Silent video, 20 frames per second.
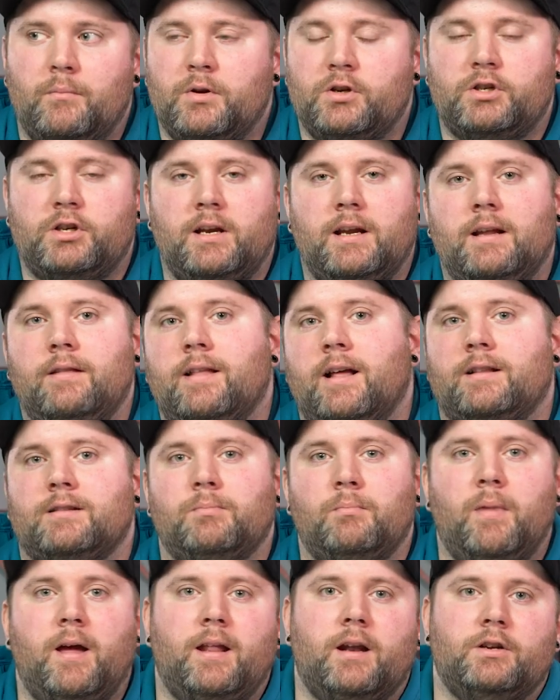machine that's
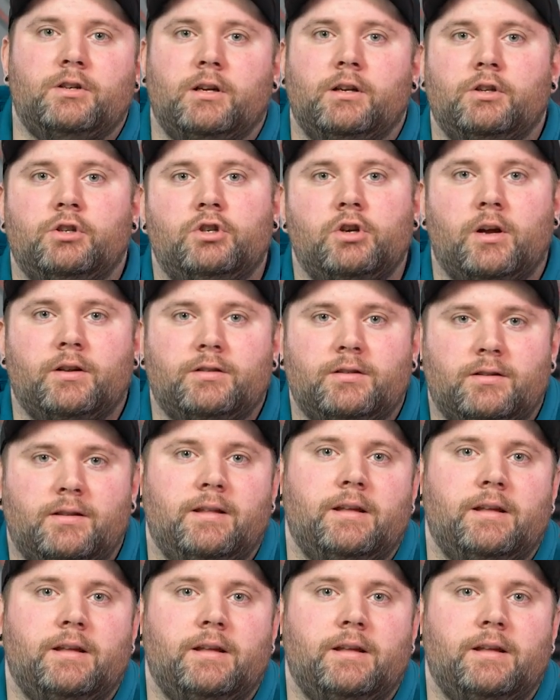managing just